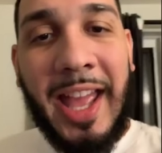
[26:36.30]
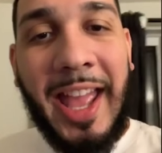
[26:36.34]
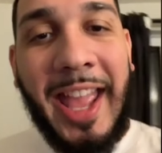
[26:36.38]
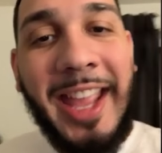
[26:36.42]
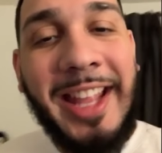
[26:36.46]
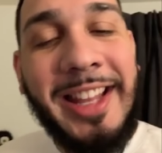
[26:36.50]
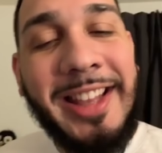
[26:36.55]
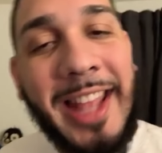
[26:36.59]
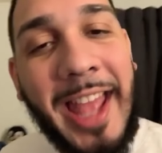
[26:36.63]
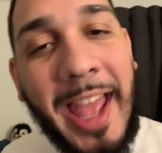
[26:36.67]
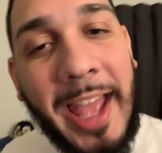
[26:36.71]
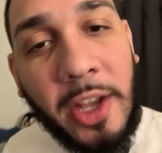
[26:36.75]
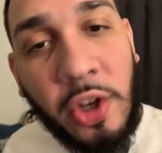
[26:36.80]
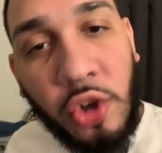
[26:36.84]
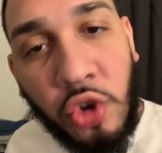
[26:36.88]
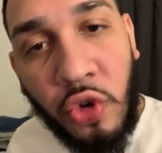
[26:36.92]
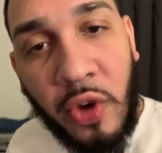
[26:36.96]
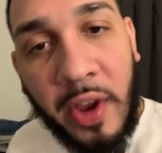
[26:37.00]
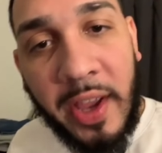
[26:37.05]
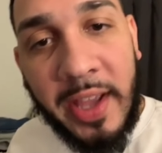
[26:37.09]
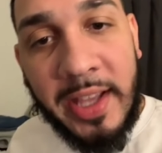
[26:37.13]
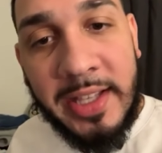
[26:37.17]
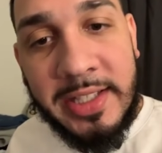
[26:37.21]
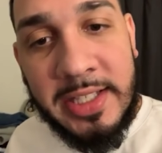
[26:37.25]
Ain't that
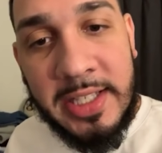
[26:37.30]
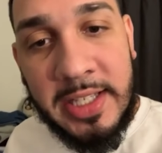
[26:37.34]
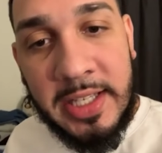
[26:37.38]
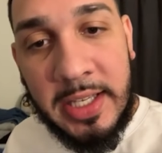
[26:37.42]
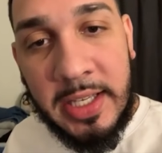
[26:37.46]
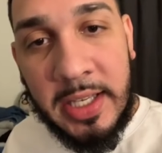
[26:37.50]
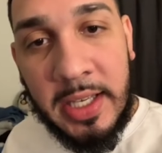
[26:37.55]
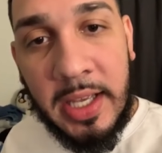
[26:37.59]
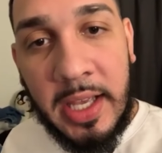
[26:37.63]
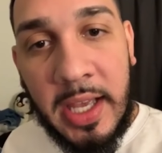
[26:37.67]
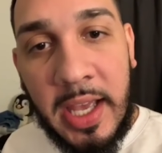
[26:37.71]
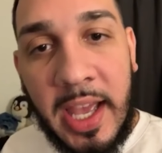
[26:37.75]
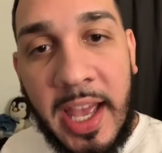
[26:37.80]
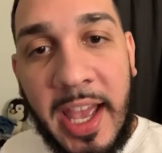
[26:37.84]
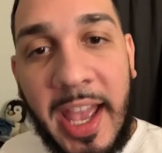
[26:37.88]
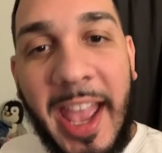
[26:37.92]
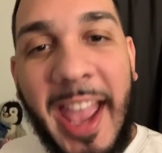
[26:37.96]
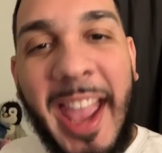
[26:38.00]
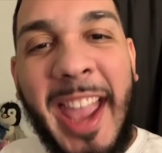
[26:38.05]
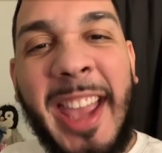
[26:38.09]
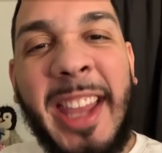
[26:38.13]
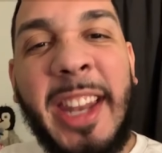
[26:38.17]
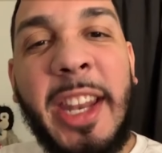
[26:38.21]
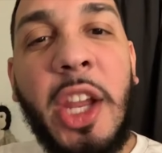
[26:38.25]
crazy?
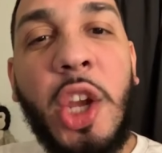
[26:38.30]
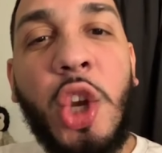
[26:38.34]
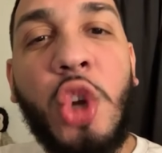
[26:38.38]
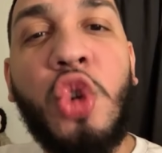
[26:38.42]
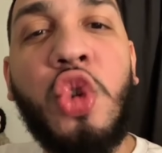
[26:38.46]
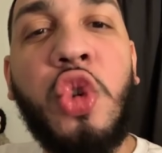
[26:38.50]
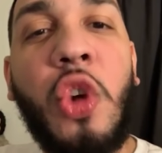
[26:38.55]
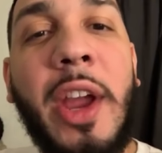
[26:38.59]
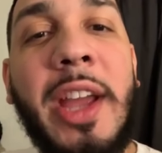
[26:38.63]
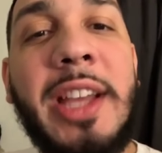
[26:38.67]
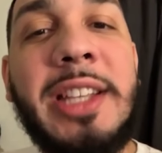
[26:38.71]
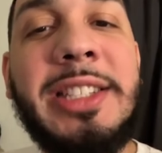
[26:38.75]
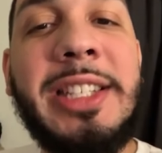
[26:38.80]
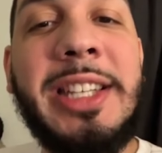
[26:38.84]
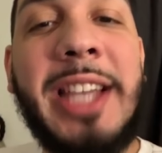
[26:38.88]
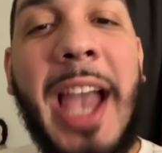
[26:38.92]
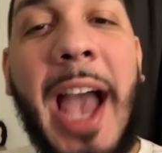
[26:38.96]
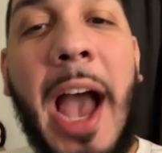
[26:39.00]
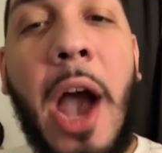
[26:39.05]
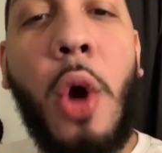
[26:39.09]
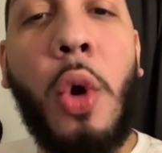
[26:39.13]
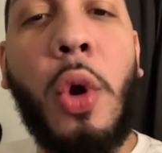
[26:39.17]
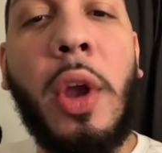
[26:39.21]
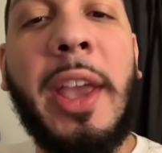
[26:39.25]
Ain't it crazy
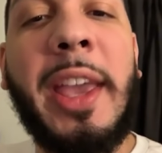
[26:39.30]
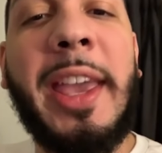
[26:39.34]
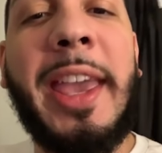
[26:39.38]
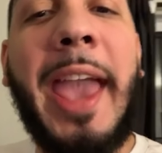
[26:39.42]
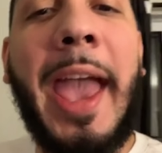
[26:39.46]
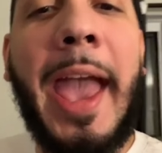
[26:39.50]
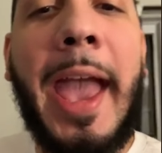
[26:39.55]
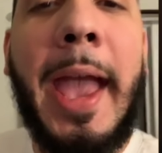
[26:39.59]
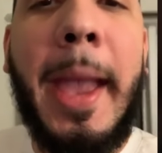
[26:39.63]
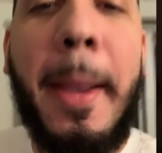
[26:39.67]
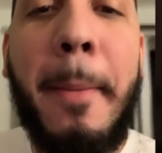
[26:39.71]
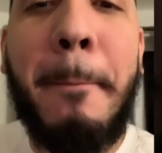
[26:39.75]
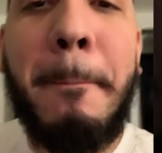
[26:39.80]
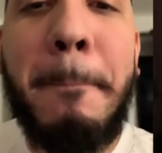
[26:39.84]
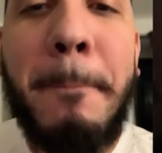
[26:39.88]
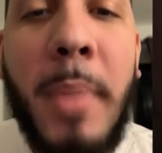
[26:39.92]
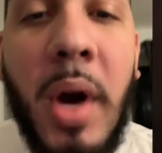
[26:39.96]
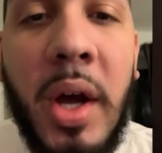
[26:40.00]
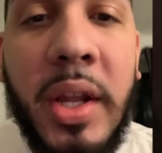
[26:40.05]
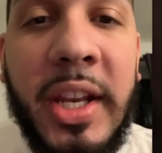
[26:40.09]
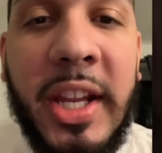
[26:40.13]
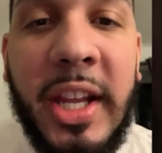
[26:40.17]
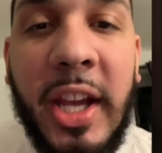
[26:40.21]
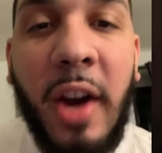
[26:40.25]
how getting
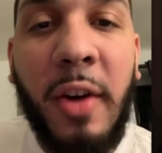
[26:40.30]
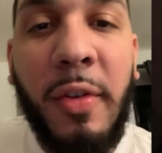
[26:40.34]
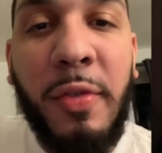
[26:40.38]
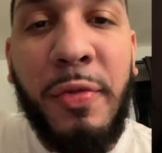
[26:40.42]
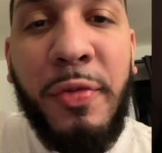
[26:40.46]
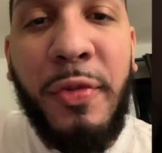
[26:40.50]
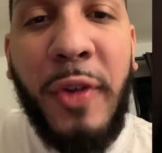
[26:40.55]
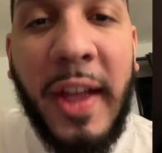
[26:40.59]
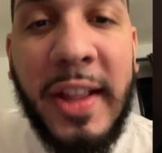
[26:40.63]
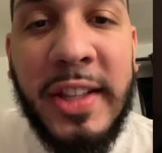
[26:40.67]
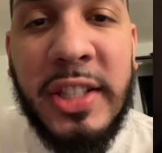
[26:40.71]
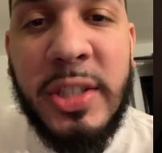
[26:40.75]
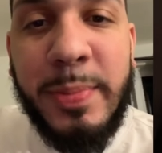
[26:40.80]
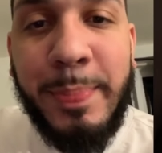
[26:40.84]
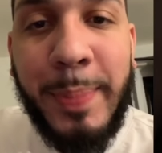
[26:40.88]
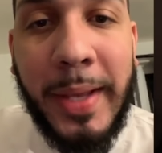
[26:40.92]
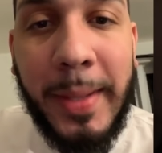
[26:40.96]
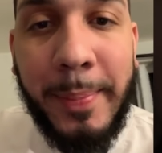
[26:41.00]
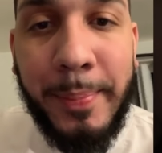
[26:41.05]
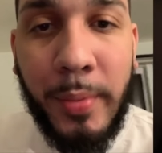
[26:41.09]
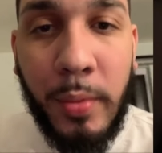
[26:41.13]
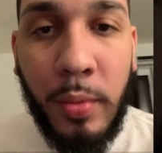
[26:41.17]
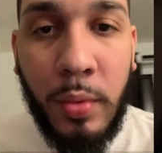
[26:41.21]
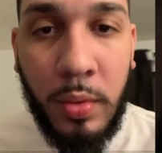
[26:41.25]
money offends
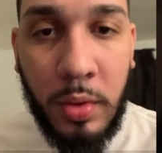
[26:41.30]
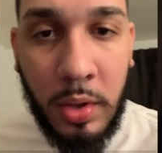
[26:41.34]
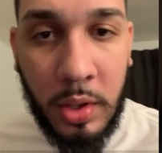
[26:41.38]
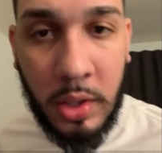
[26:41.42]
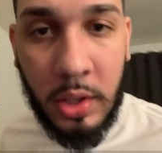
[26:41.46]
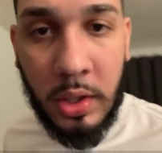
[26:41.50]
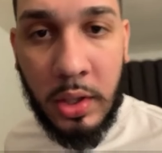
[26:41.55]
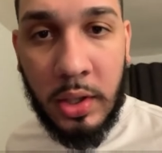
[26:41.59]
people?